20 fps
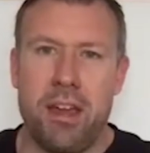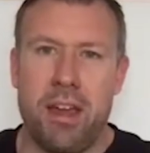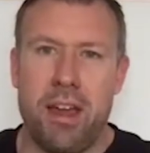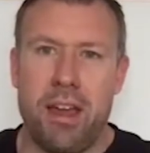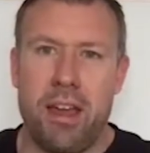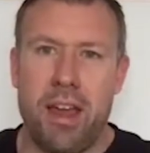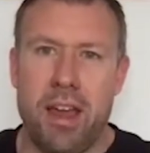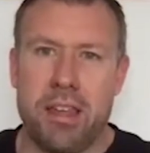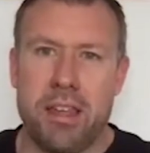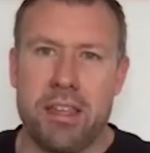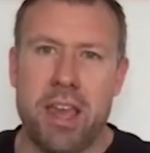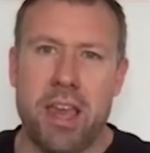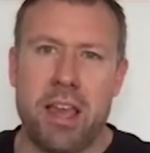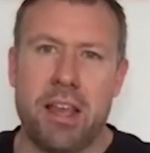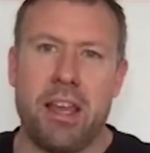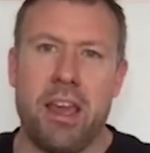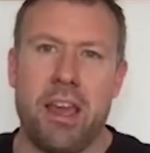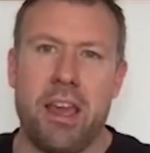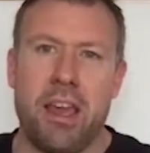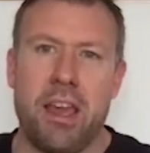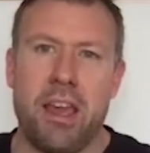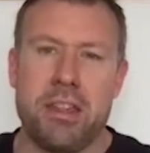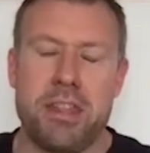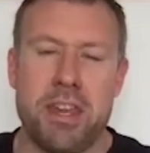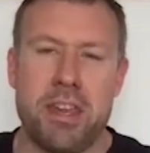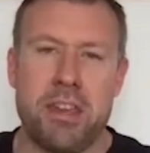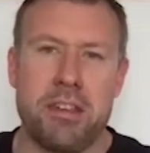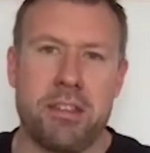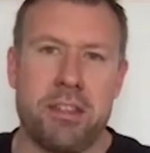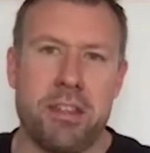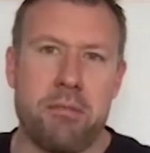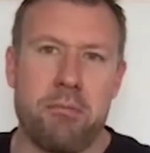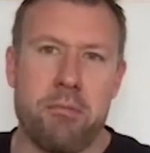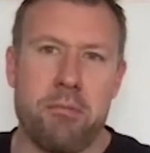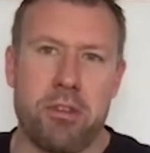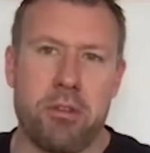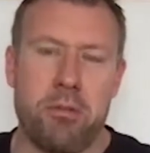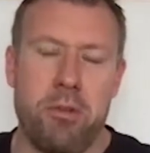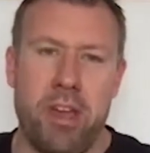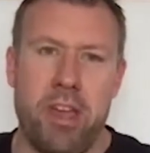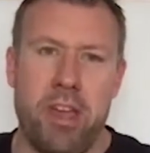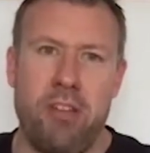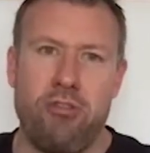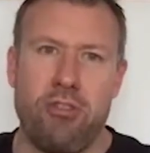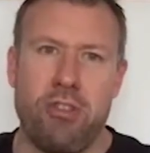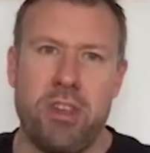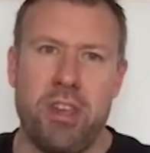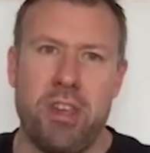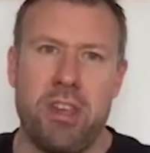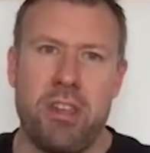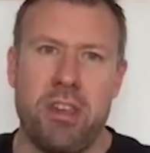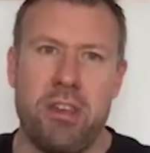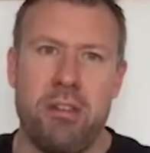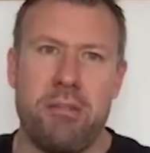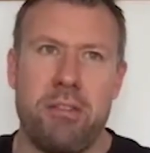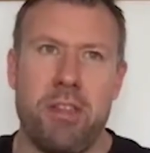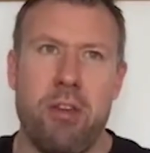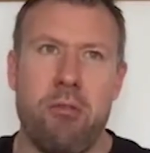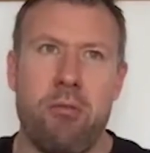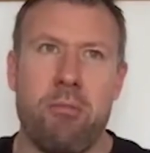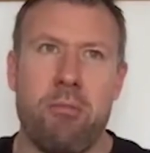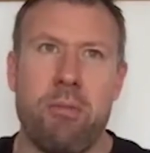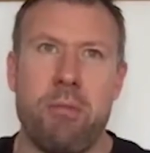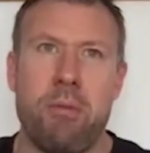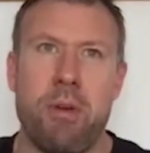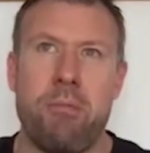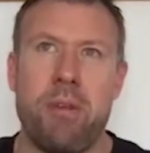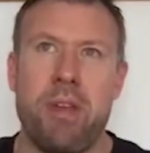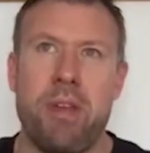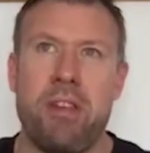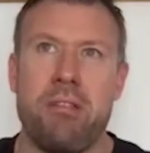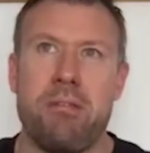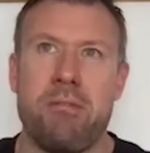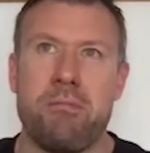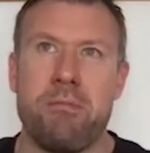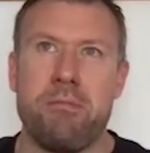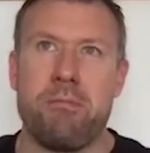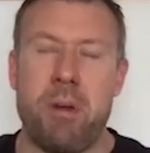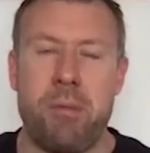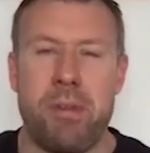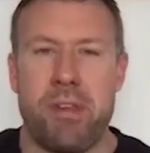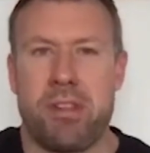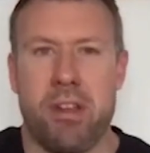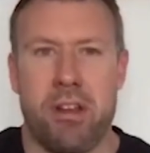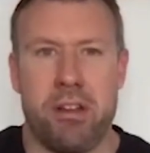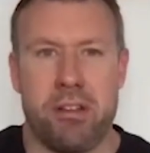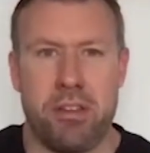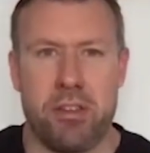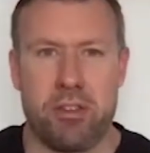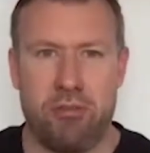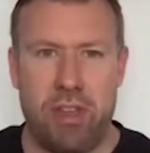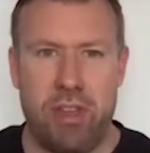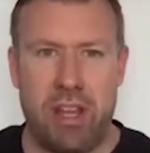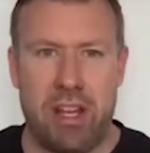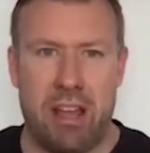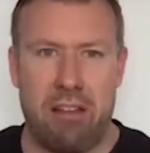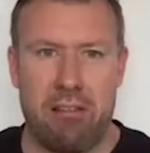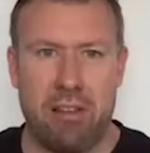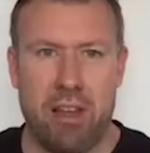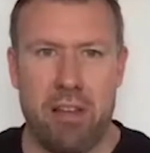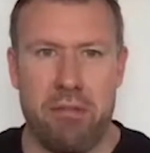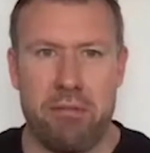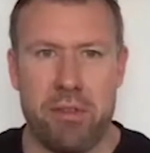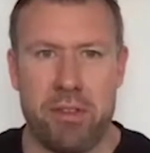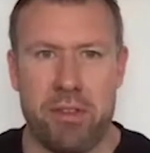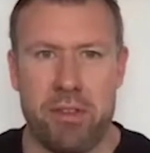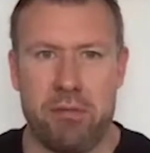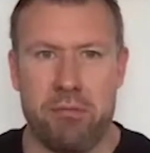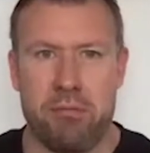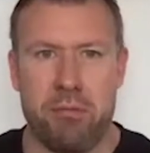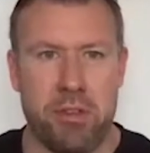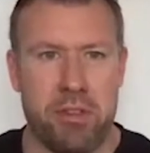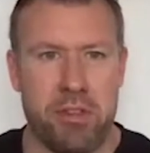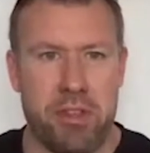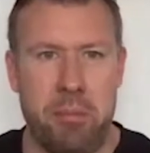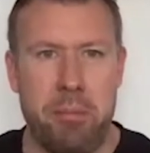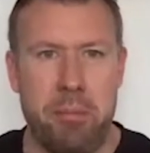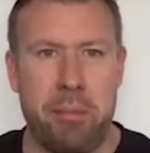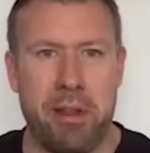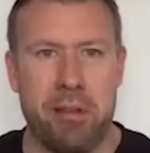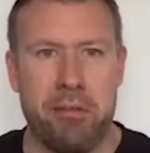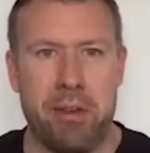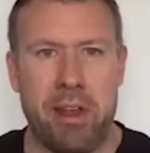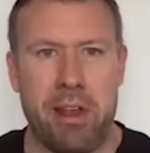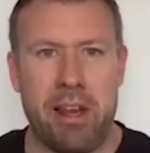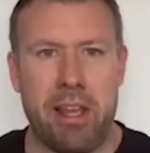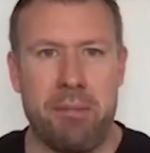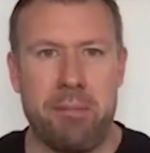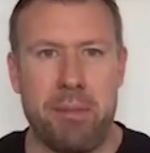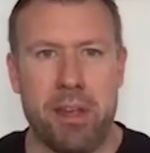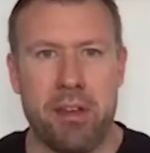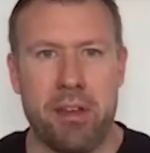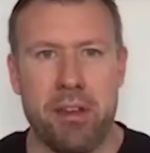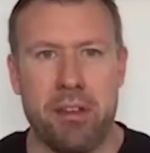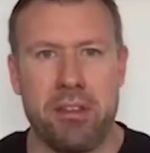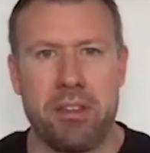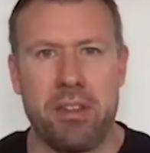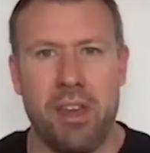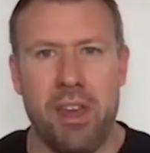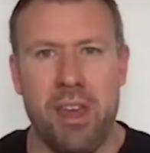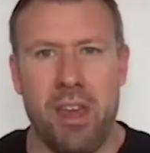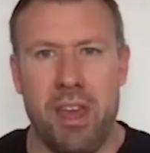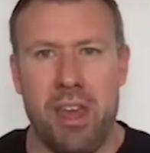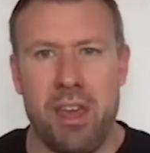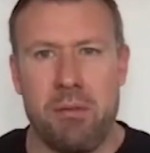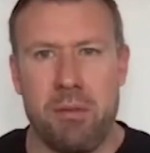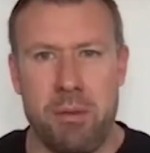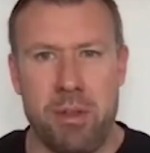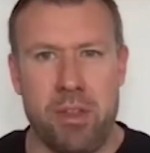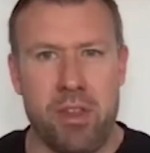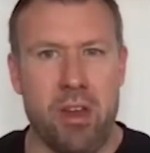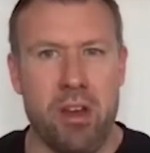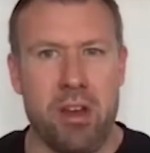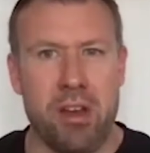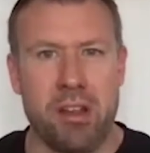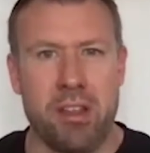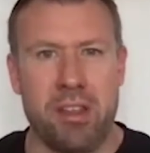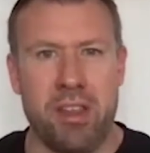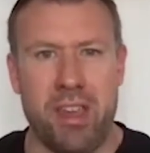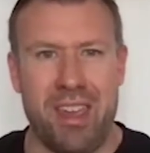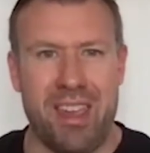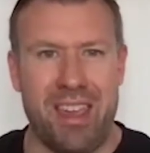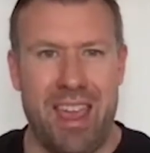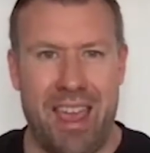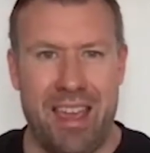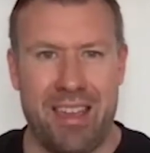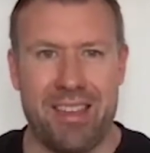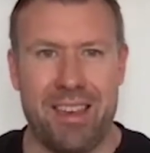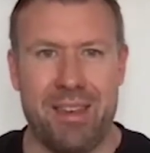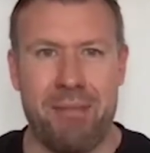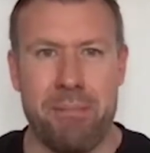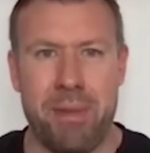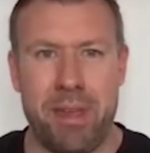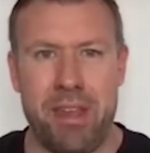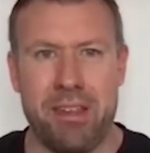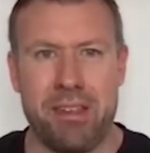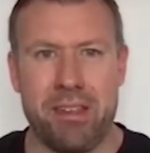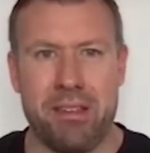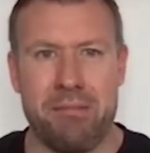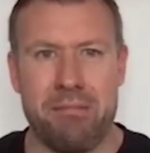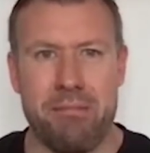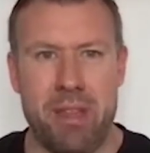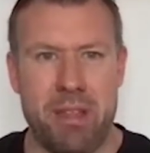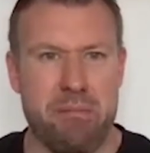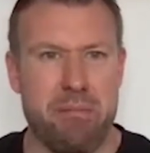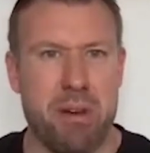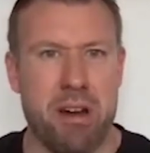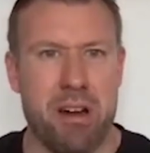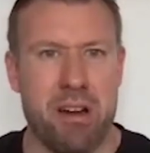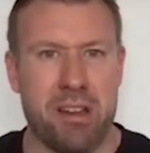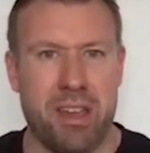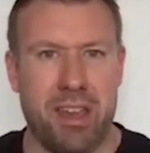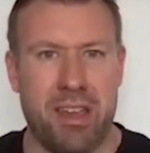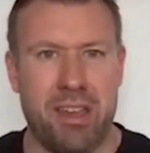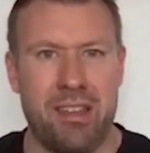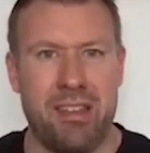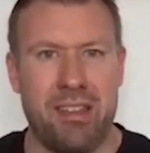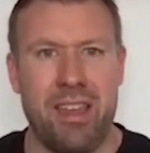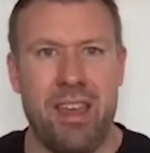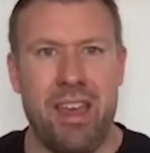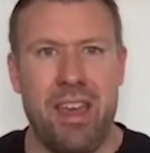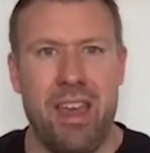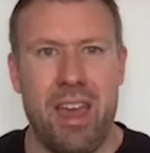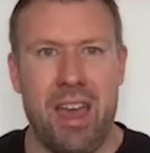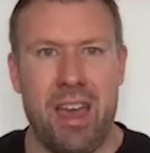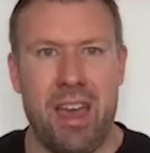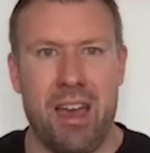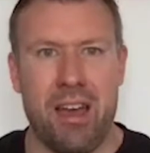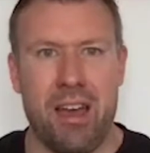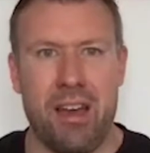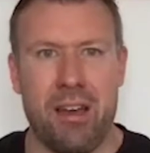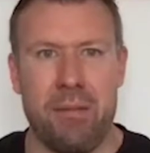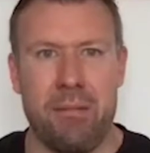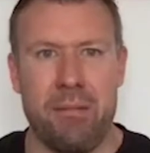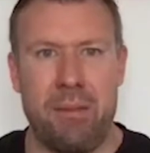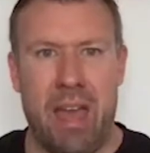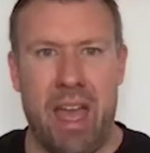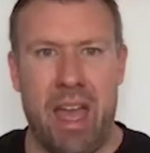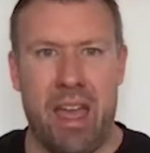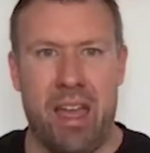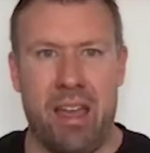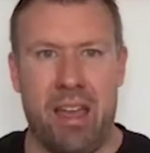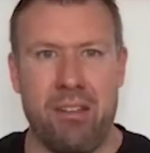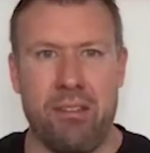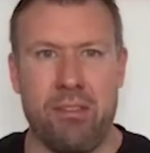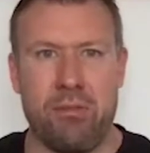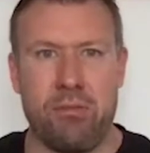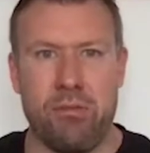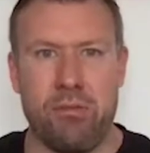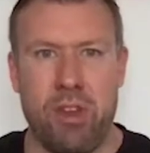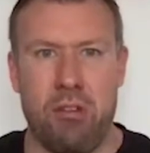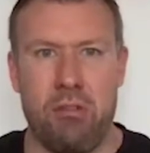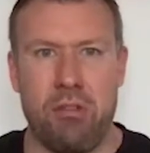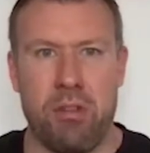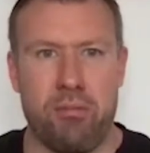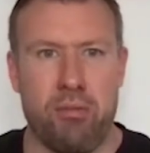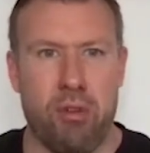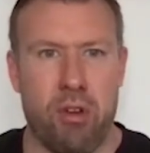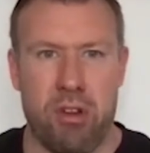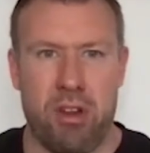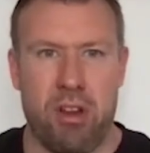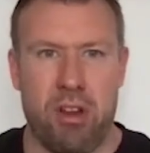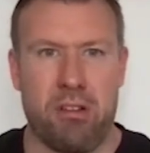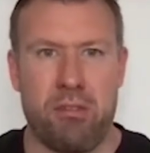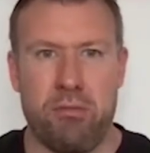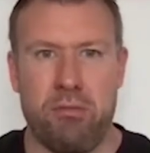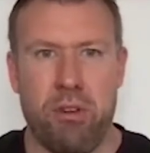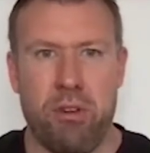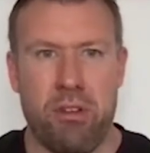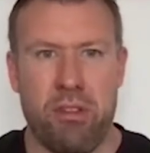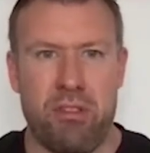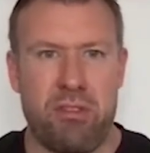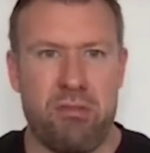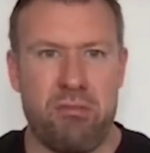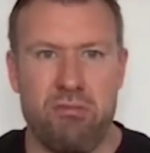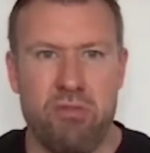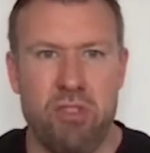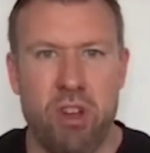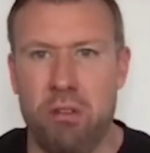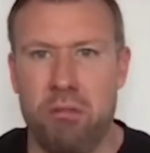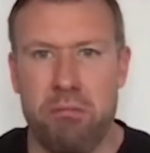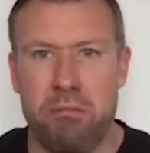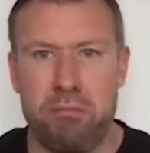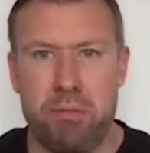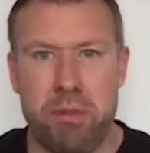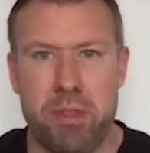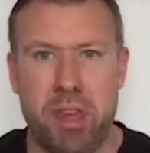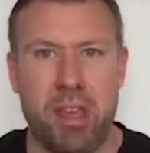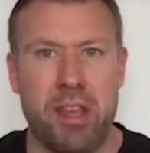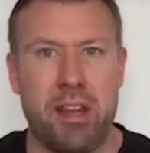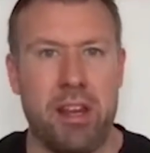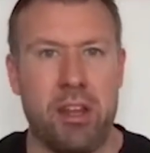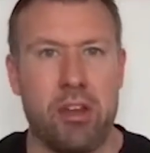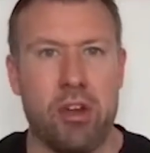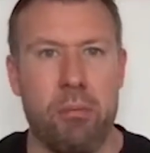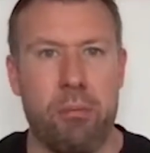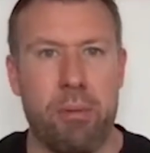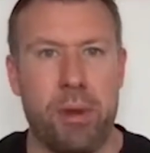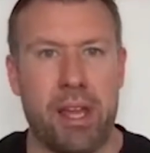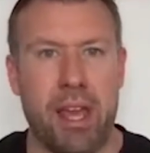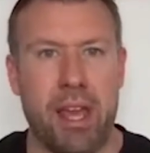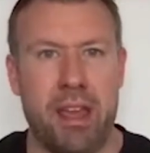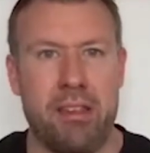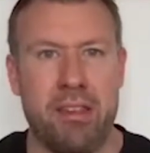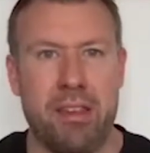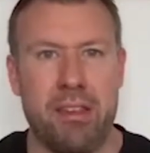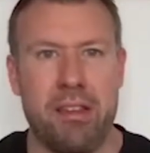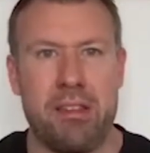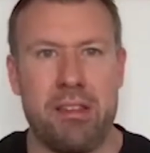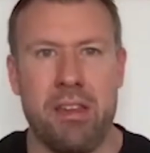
Exactly. I think that what's quite interesting is that, when we started ScreenCloud, life was simpler really, because we were targeting SMBs and mid-market, and the product was not particularly complicated.